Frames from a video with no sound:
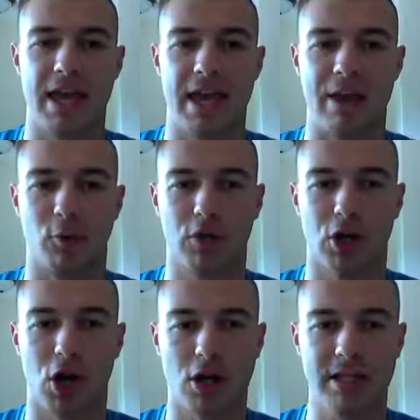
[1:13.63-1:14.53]
and we're
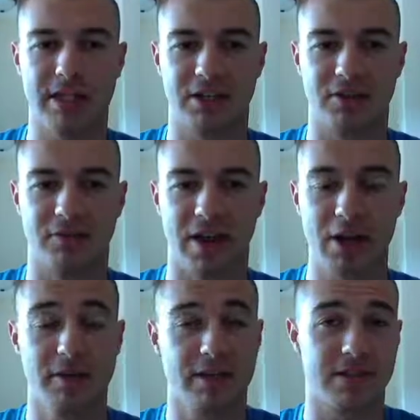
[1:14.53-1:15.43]
calling the
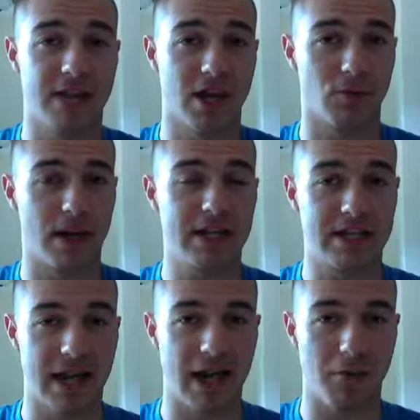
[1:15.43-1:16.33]
value that's there right
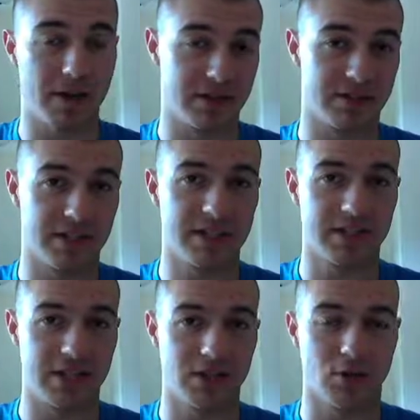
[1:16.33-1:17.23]
now that exists
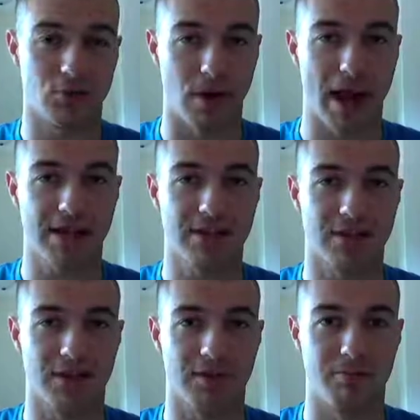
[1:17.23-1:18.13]
in the cracks
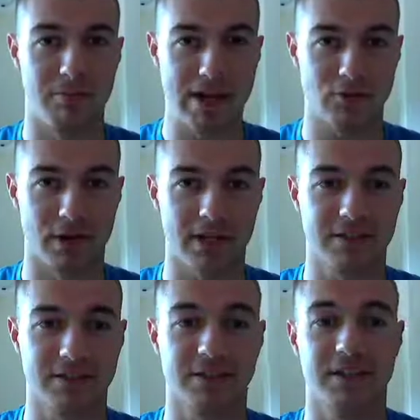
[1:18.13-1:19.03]

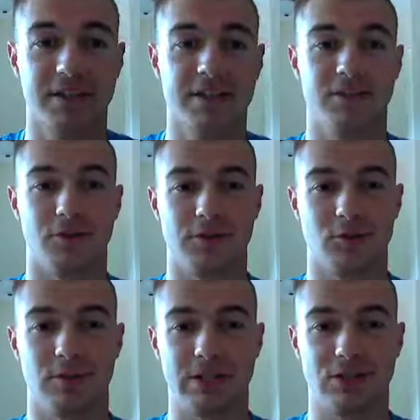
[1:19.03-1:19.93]
matrix. So this will
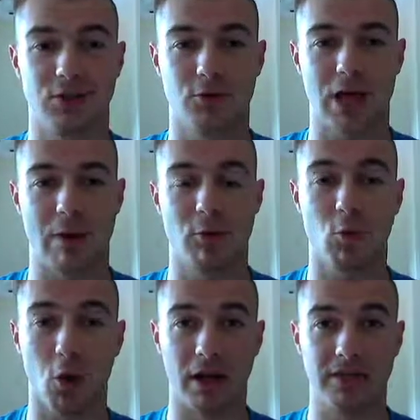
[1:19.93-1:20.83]
be 2,
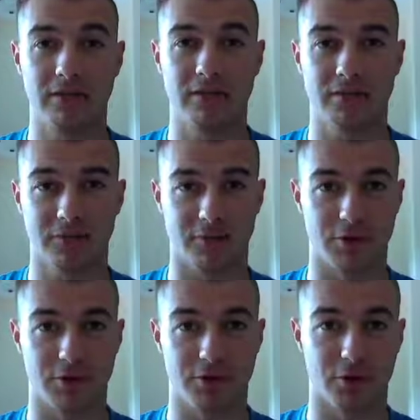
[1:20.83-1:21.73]
1 for
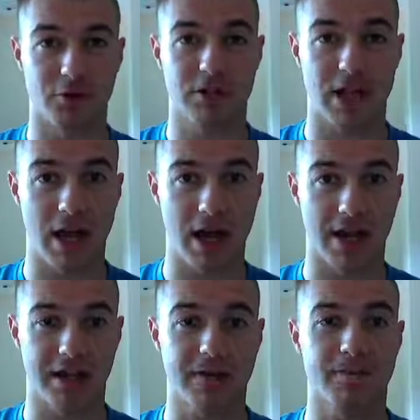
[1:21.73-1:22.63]
the first
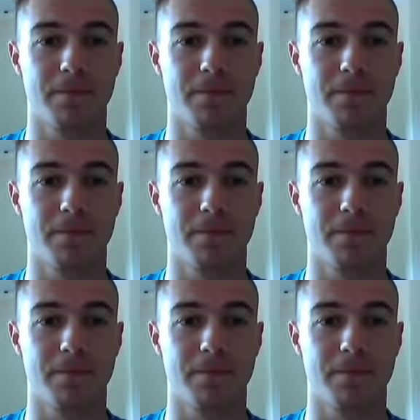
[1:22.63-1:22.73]
I,